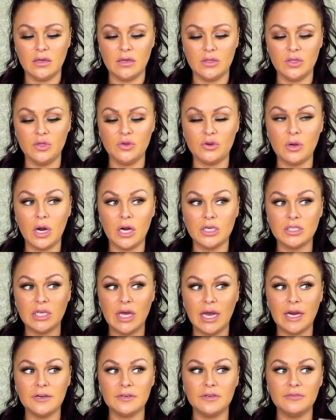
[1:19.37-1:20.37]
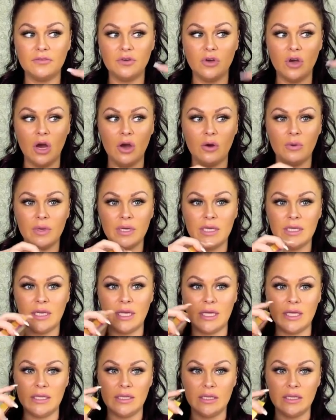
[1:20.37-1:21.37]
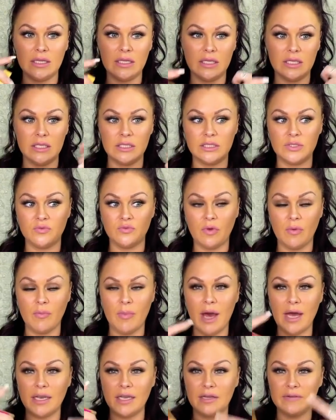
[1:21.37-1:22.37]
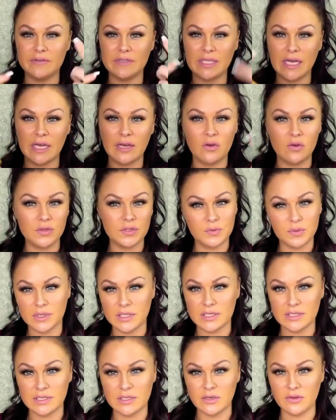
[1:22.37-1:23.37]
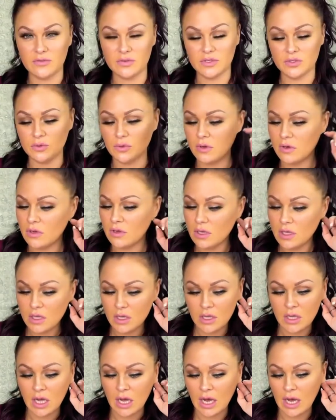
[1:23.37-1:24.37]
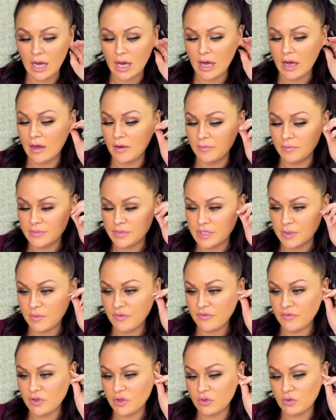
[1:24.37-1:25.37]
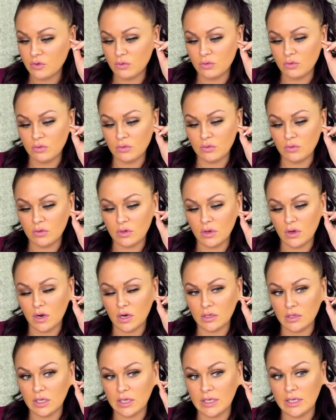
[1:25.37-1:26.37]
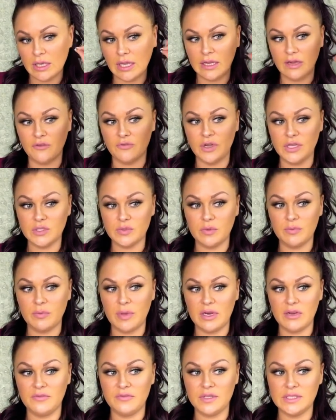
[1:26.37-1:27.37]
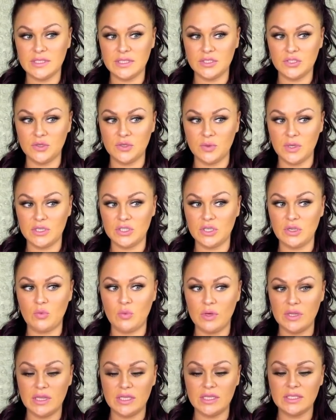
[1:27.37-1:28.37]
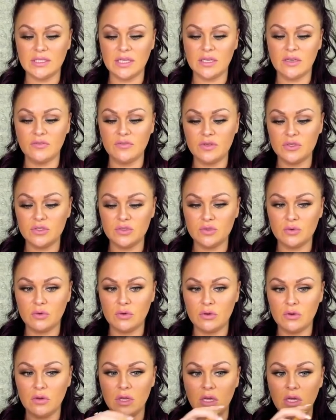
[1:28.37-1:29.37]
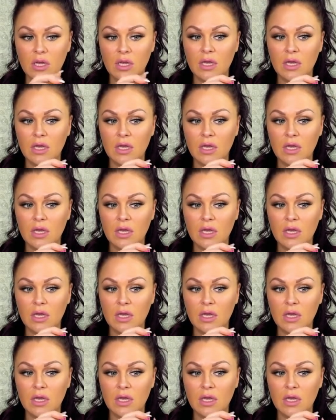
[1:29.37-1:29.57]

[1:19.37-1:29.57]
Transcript: you are tired of going in these repetitive cycles with this individual. Um, some of you are in like a friends with benefits situation with this individual